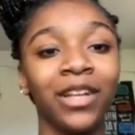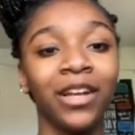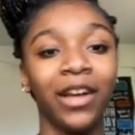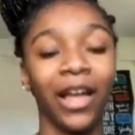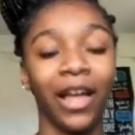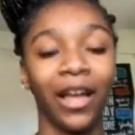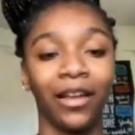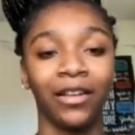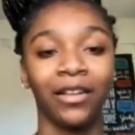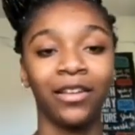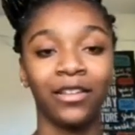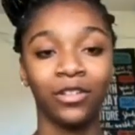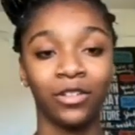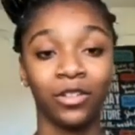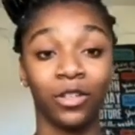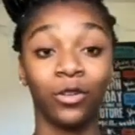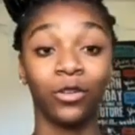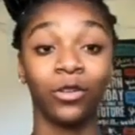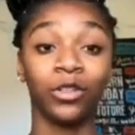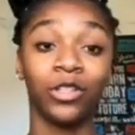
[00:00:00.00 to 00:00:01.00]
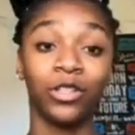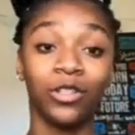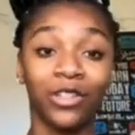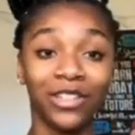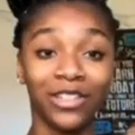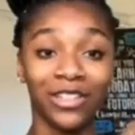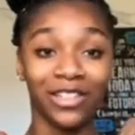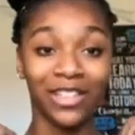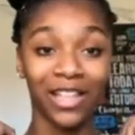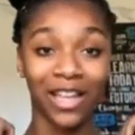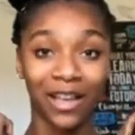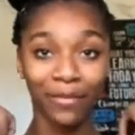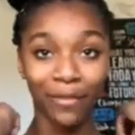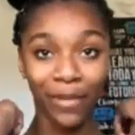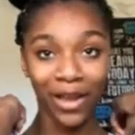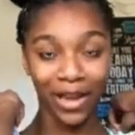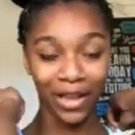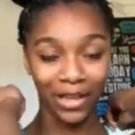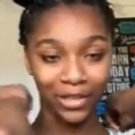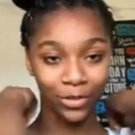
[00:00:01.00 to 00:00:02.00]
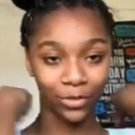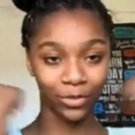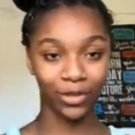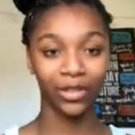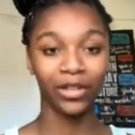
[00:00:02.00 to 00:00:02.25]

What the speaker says: Okay, so you can see my next